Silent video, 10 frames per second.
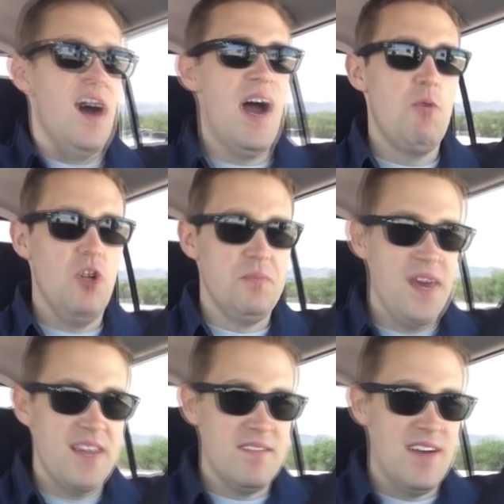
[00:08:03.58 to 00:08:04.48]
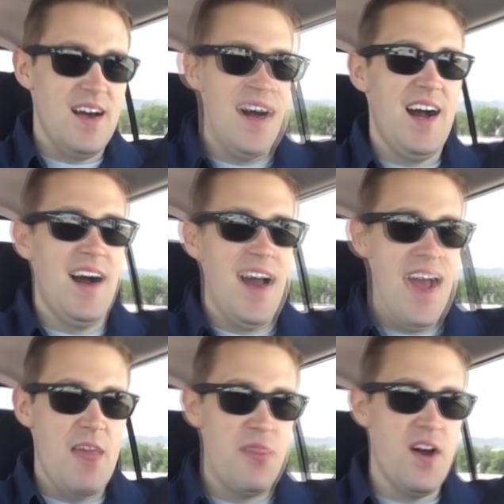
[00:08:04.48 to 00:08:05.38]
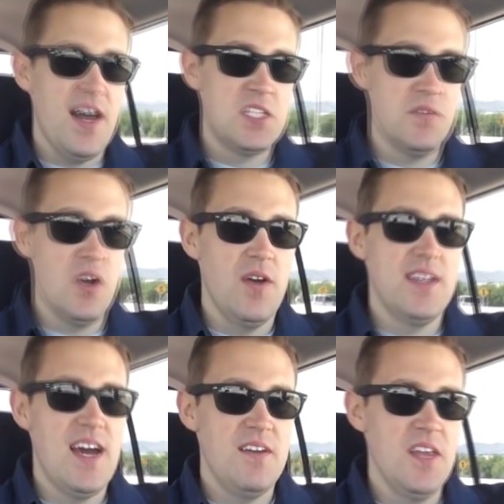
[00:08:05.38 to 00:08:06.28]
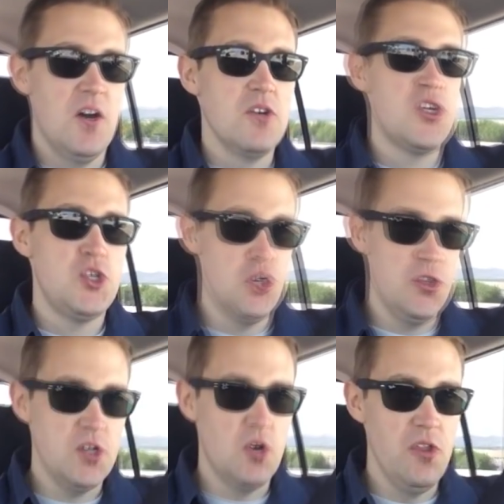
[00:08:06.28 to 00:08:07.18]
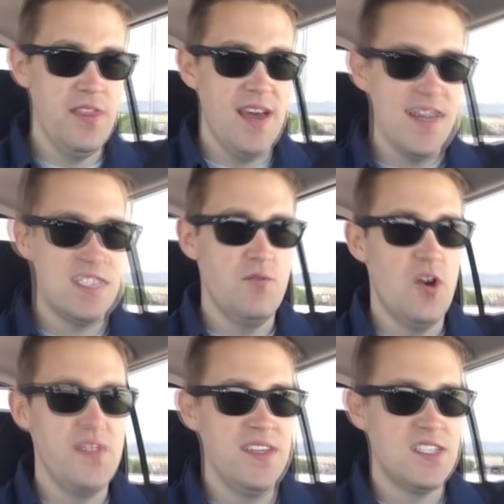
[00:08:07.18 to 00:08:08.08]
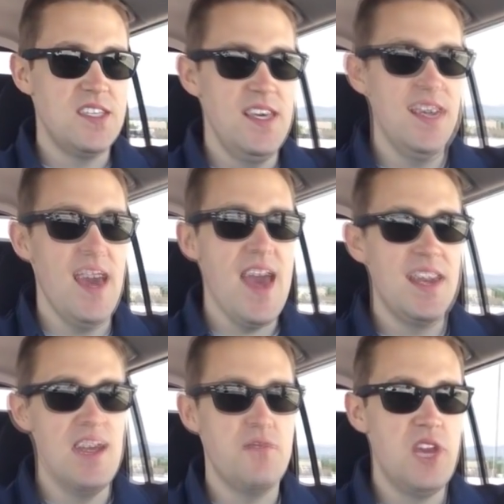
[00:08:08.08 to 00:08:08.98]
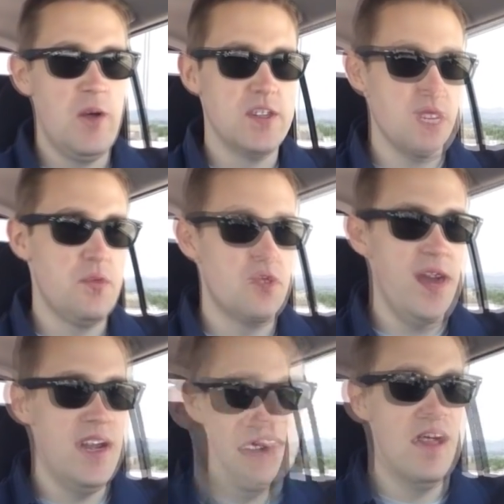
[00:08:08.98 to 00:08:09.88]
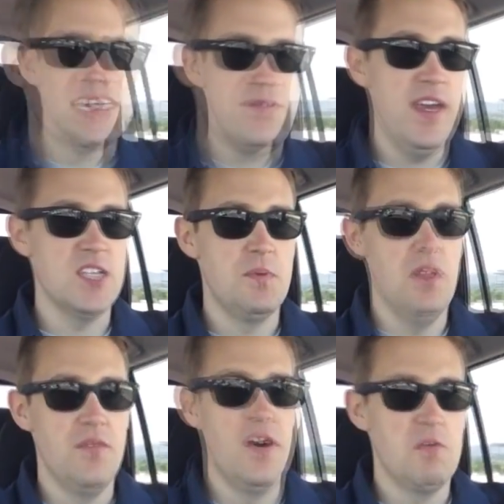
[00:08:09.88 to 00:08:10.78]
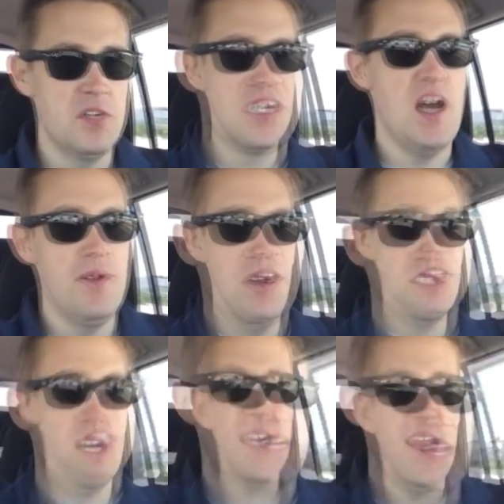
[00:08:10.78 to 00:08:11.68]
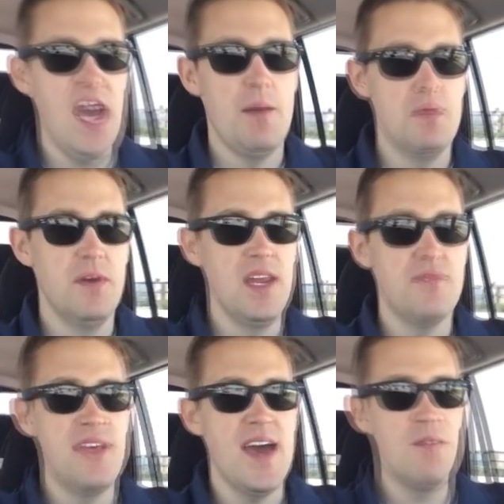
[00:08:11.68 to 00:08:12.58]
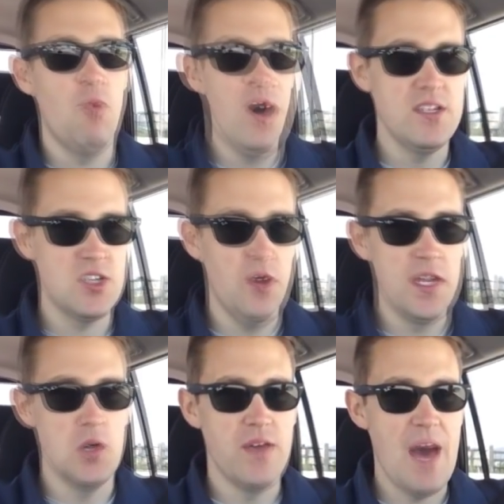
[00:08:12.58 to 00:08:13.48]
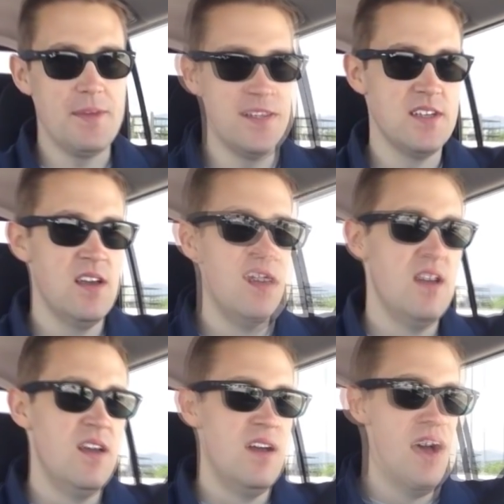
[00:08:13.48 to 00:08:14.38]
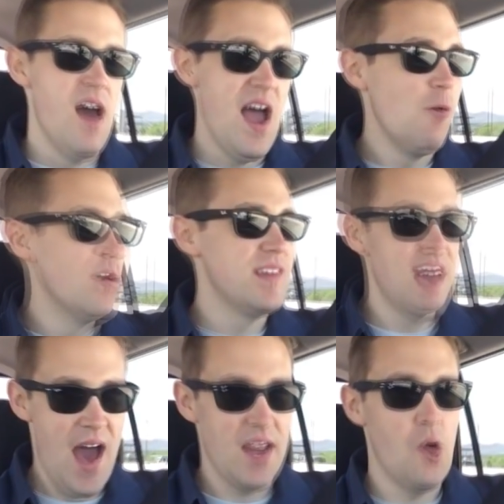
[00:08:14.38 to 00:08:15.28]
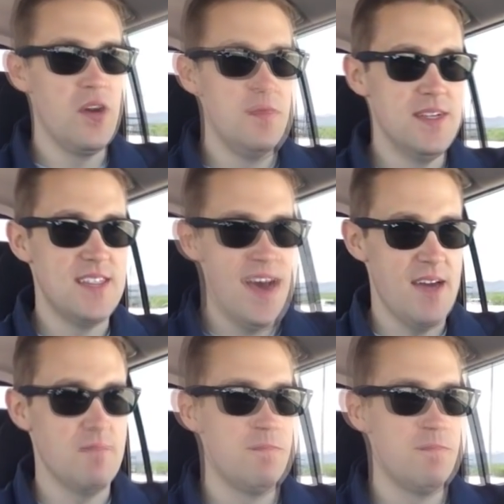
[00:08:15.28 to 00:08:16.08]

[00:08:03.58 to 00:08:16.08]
I will admit, I had thoughts of going down, though, should the Golden Knights have won this thing, and if there was a parade on Las Vegas Boulevard, which now we know is not going to happen. But if that was going to have happened, I was not going to miss that.